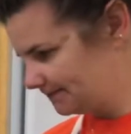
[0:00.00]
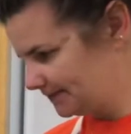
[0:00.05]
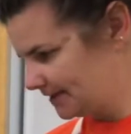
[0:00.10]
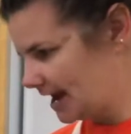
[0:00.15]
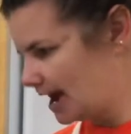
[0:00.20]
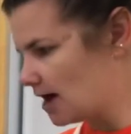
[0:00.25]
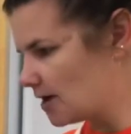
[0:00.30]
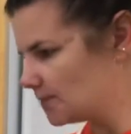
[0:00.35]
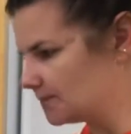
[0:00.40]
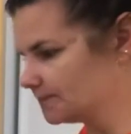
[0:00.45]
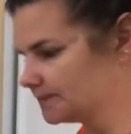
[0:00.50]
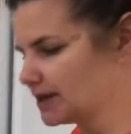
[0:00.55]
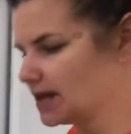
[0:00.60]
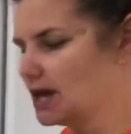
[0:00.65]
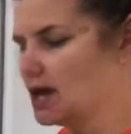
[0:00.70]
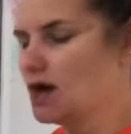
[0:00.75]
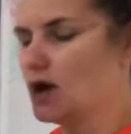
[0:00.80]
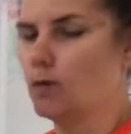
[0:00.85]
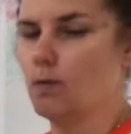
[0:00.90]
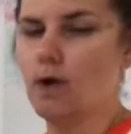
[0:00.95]
Now,
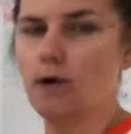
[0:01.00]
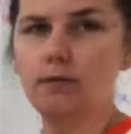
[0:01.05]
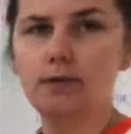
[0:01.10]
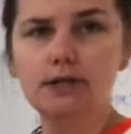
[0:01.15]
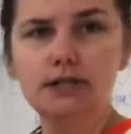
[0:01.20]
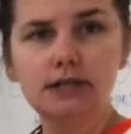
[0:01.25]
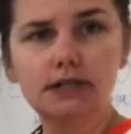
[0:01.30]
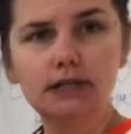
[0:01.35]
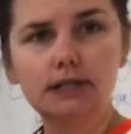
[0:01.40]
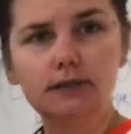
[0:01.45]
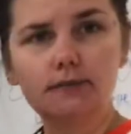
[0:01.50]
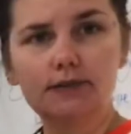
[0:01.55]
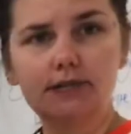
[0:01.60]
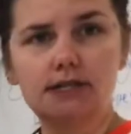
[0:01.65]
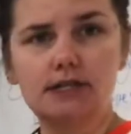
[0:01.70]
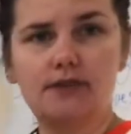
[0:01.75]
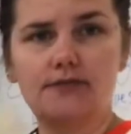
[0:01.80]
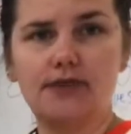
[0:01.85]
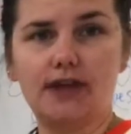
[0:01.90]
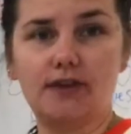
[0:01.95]
when we're dealing with
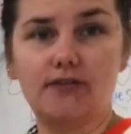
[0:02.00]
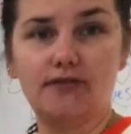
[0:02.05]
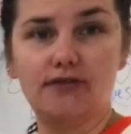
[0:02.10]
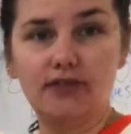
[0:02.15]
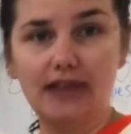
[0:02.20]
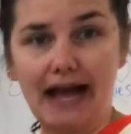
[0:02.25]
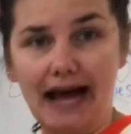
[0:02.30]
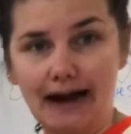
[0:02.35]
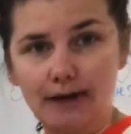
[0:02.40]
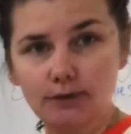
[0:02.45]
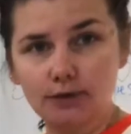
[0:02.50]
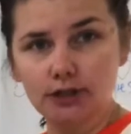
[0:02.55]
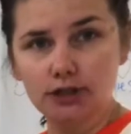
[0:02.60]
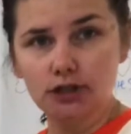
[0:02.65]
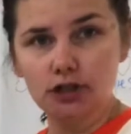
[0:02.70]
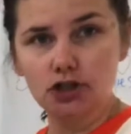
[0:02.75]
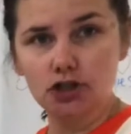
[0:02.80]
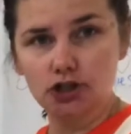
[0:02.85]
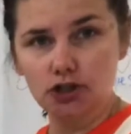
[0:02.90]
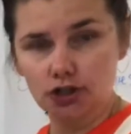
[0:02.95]
stuff like
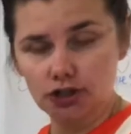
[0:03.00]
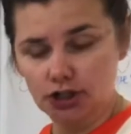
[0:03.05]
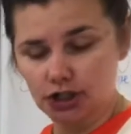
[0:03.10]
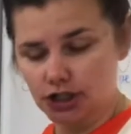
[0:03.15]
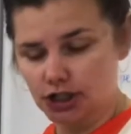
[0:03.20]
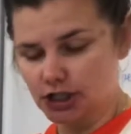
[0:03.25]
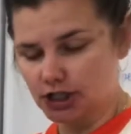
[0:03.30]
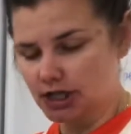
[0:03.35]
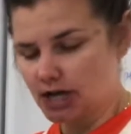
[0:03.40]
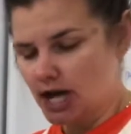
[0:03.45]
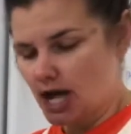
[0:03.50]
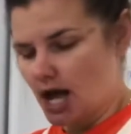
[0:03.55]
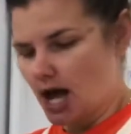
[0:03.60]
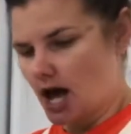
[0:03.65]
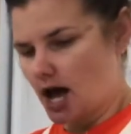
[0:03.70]
flour, sugar,